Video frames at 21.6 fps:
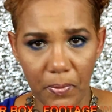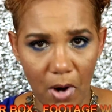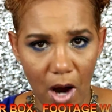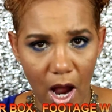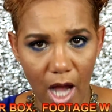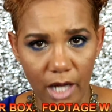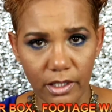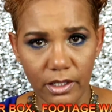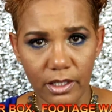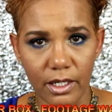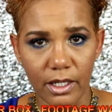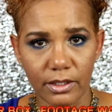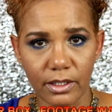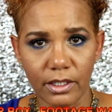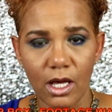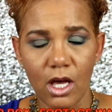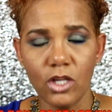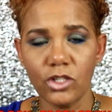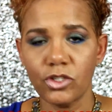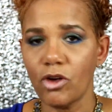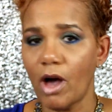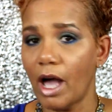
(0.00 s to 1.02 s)
products,
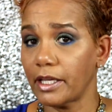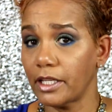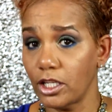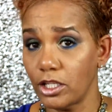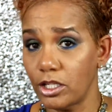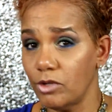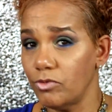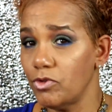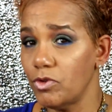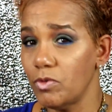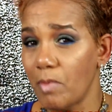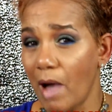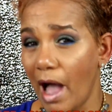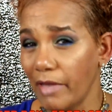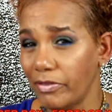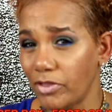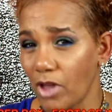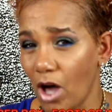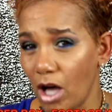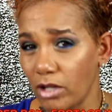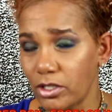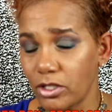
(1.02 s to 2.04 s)
so I can give you
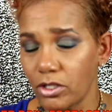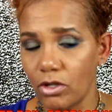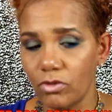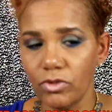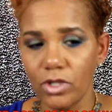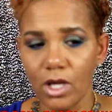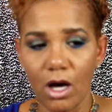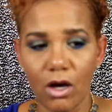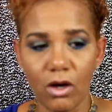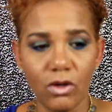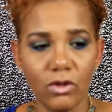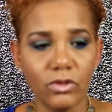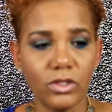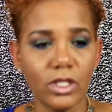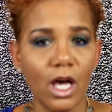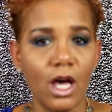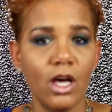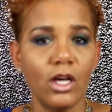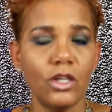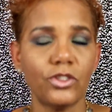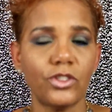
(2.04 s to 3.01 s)
my thoughts on those.